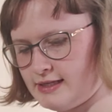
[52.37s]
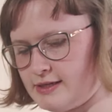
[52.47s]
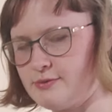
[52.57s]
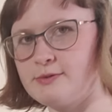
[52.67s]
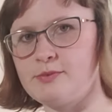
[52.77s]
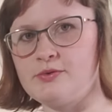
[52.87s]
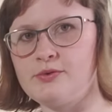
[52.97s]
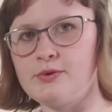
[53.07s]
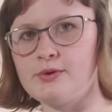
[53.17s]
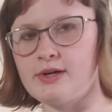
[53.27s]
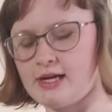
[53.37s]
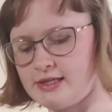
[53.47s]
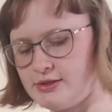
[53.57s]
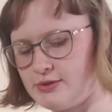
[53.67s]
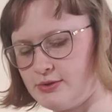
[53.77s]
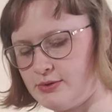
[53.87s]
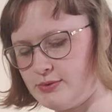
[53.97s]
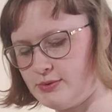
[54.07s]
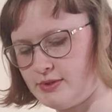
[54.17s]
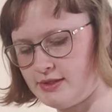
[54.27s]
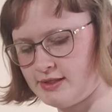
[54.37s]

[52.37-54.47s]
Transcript: it was before I knew